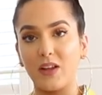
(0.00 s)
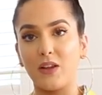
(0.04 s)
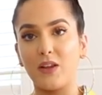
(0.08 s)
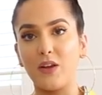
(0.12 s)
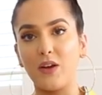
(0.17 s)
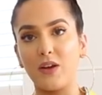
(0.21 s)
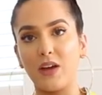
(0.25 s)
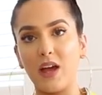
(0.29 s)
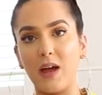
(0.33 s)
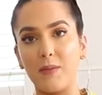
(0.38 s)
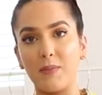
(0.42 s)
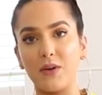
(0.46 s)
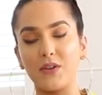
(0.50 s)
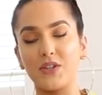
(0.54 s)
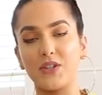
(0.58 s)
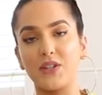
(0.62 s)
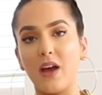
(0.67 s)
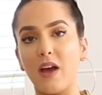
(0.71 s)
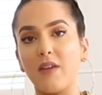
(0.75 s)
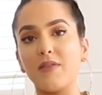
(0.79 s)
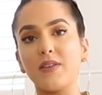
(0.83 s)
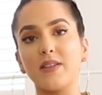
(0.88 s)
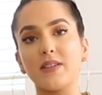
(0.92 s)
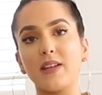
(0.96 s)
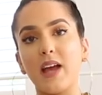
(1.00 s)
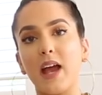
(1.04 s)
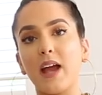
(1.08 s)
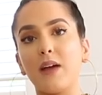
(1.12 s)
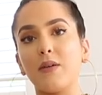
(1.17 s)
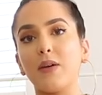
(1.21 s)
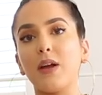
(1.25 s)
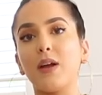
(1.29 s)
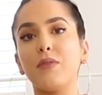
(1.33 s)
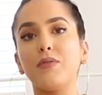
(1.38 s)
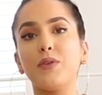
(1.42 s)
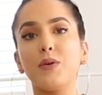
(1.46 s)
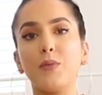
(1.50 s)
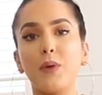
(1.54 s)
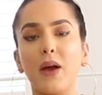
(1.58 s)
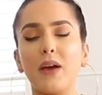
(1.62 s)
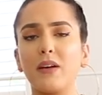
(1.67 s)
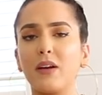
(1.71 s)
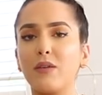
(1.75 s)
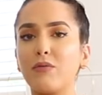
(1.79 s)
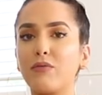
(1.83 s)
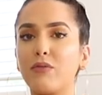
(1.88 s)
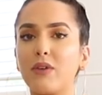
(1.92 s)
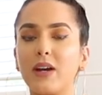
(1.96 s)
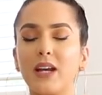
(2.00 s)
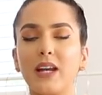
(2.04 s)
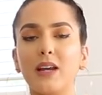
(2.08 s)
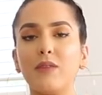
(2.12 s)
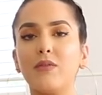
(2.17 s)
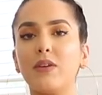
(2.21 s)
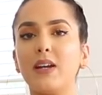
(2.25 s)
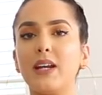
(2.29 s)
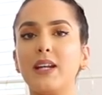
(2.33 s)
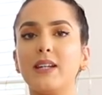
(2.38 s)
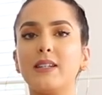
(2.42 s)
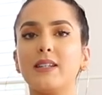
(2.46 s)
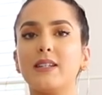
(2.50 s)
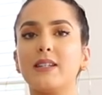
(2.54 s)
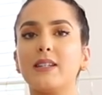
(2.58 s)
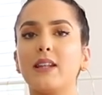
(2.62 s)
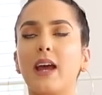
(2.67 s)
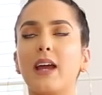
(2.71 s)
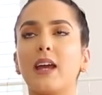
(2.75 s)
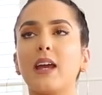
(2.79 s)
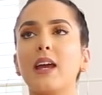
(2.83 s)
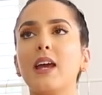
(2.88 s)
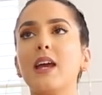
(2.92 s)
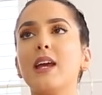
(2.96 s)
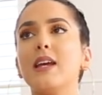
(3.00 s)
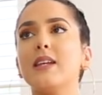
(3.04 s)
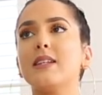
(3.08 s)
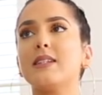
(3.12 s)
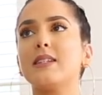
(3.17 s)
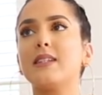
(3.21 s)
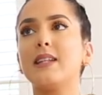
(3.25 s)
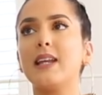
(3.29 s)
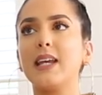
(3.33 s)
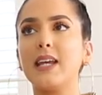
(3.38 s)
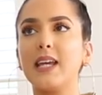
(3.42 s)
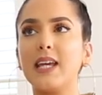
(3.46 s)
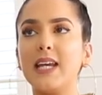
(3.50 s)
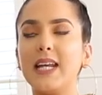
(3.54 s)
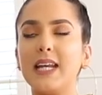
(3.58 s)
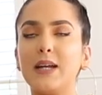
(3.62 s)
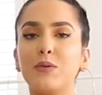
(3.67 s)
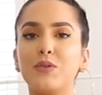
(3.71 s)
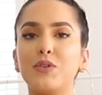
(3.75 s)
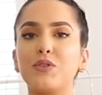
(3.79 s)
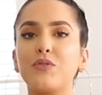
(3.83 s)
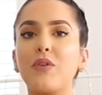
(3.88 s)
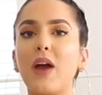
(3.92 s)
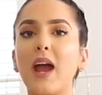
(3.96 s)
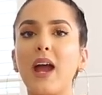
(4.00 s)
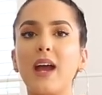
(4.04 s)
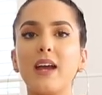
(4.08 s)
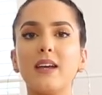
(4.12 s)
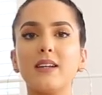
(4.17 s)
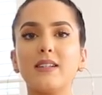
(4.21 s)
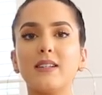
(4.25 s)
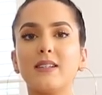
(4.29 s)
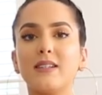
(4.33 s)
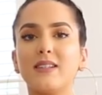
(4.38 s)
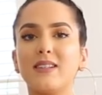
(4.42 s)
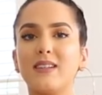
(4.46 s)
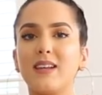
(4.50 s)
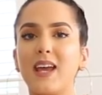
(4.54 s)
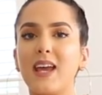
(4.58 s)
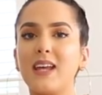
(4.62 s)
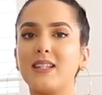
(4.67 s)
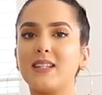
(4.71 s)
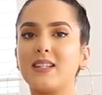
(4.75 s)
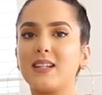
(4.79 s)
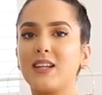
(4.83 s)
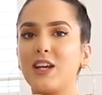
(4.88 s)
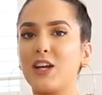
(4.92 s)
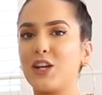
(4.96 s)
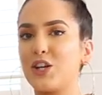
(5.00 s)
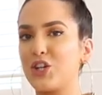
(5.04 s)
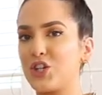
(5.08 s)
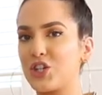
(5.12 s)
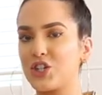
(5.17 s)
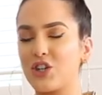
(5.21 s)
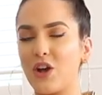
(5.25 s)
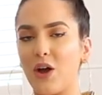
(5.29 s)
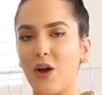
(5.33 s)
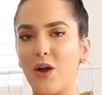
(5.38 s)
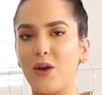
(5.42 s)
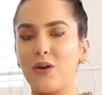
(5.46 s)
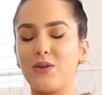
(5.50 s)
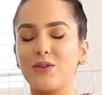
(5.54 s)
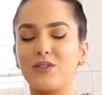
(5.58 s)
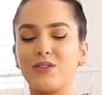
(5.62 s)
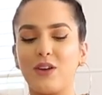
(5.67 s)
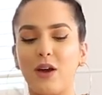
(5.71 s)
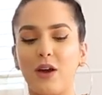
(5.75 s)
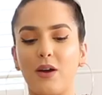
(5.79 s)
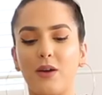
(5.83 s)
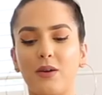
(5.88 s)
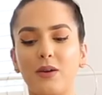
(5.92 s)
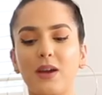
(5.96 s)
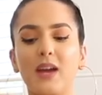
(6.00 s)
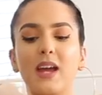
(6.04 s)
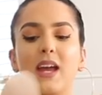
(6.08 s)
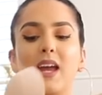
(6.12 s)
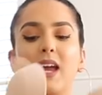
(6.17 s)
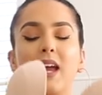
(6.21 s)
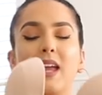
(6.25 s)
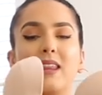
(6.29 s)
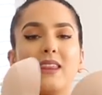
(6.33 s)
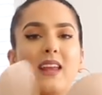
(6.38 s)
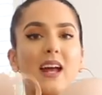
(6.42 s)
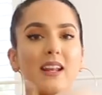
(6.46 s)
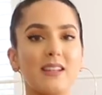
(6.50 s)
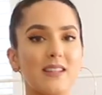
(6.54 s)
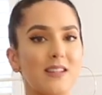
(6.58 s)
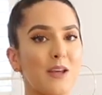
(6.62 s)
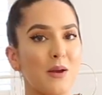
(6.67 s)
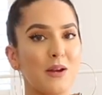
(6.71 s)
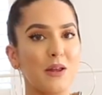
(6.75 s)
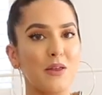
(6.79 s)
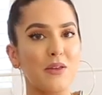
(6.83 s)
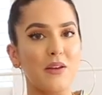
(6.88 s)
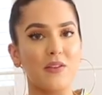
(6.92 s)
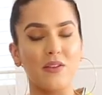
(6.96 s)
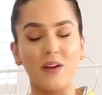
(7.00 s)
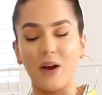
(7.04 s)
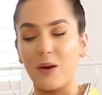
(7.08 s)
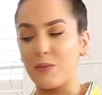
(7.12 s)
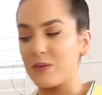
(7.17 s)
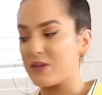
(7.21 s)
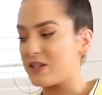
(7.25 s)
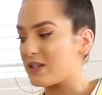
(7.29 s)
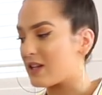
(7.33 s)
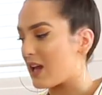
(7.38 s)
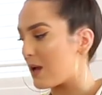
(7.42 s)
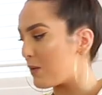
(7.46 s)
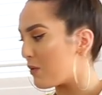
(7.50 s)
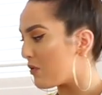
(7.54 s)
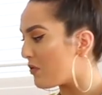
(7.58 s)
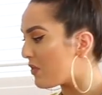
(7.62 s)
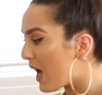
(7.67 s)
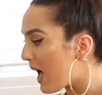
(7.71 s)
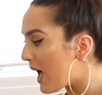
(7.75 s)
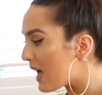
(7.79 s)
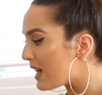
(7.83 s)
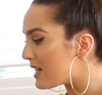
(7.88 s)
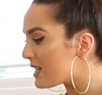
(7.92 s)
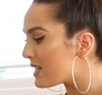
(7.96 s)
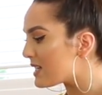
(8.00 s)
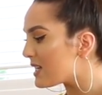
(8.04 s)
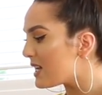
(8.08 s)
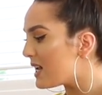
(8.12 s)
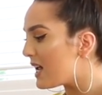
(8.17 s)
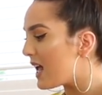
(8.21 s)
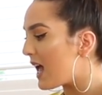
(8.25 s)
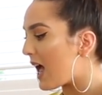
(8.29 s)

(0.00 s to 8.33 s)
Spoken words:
look how much surface area. If you're wearing a really, really like slinky little dress, it's gonna show. So that's the only thing that I would say with that.